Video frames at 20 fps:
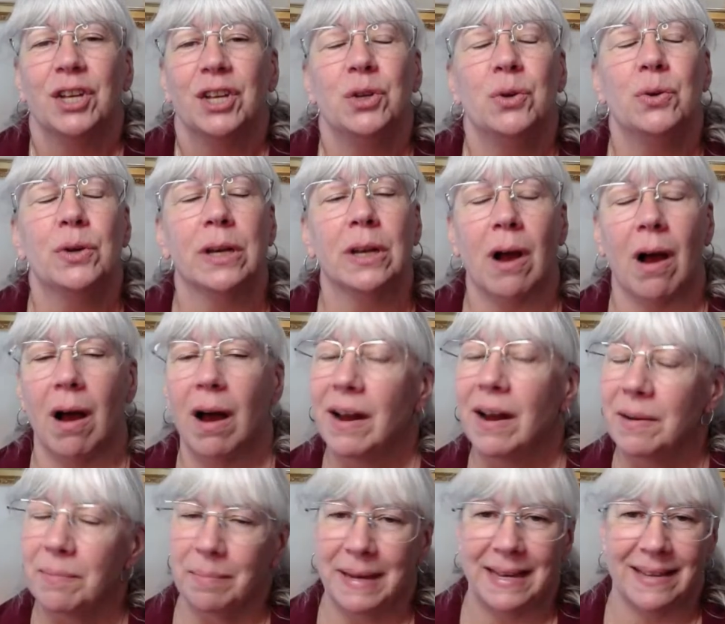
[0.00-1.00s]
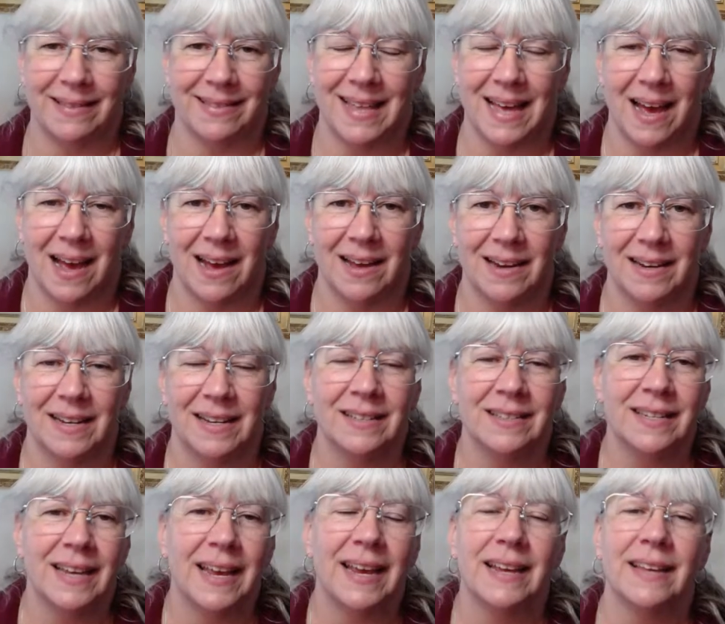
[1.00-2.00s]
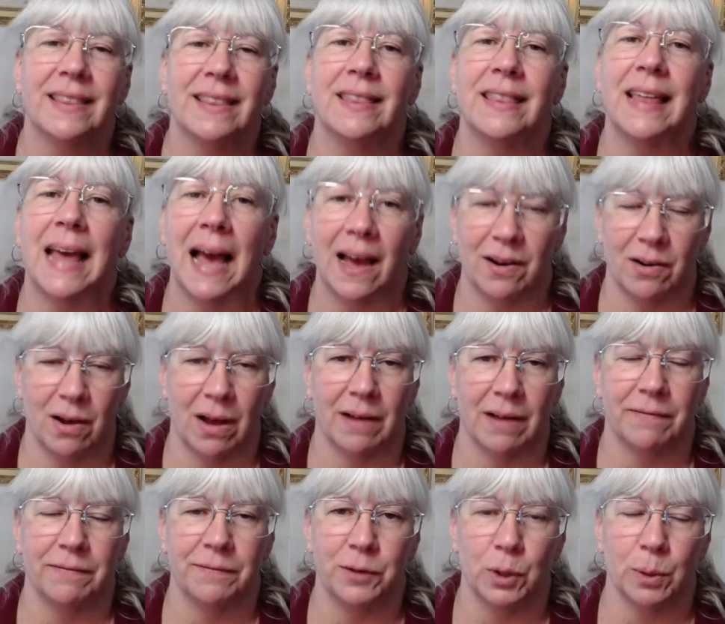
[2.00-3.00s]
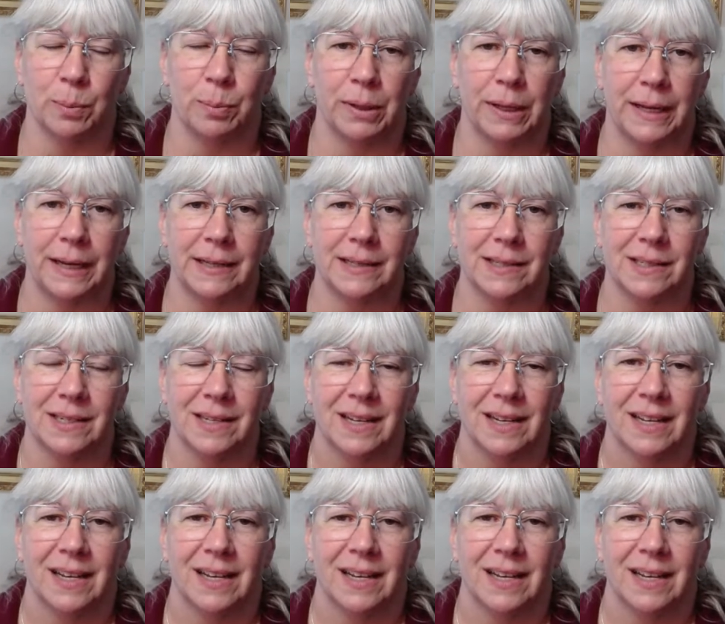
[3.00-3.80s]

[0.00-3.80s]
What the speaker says: you can automate that and take that off of your plate.